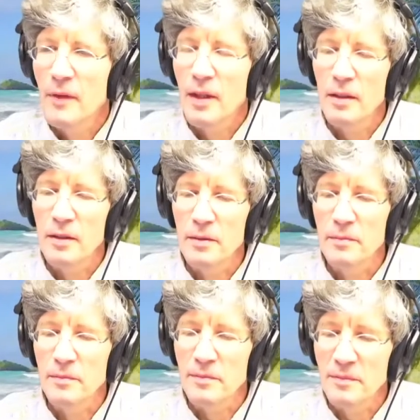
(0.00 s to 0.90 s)

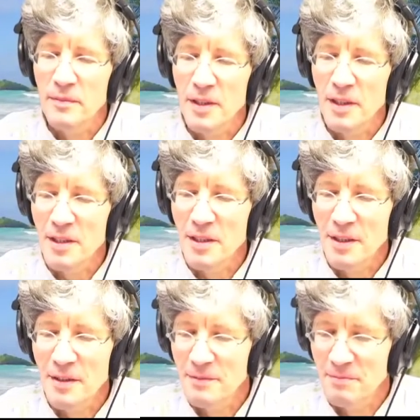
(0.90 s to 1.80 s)
And I think
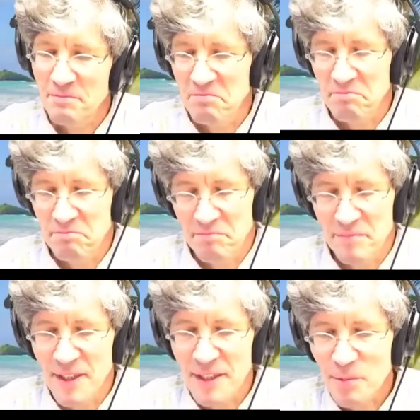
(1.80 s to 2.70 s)

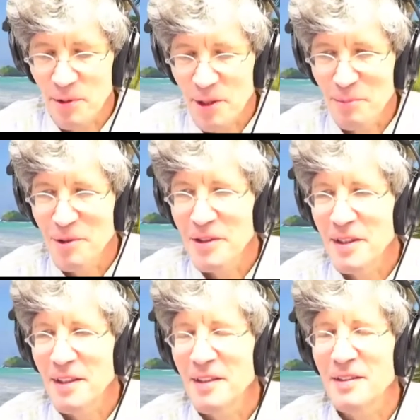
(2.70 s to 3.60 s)
that's what
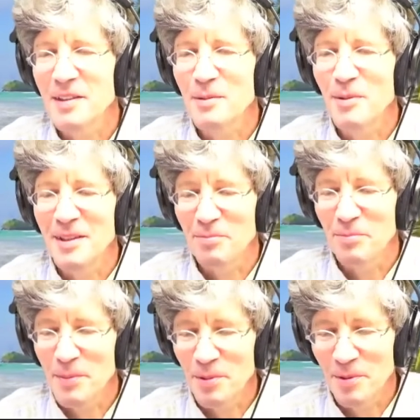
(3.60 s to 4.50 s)
community is when
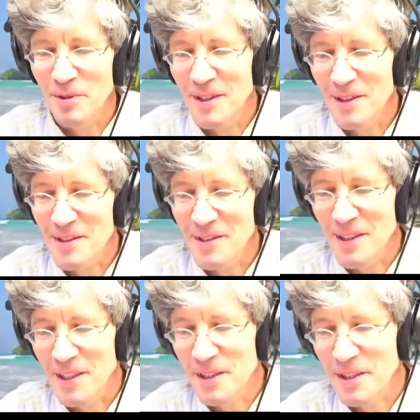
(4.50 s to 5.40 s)
people realize that
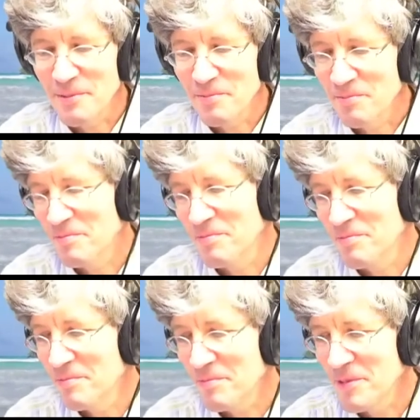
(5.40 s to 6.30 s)
actually
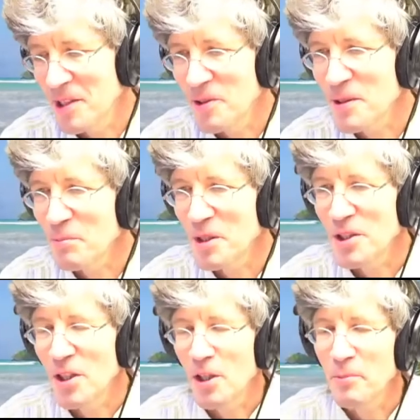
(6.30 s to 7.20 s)
there isn't much
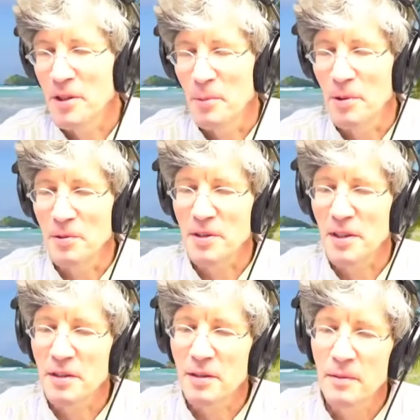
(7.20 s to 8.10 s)
harm in the process.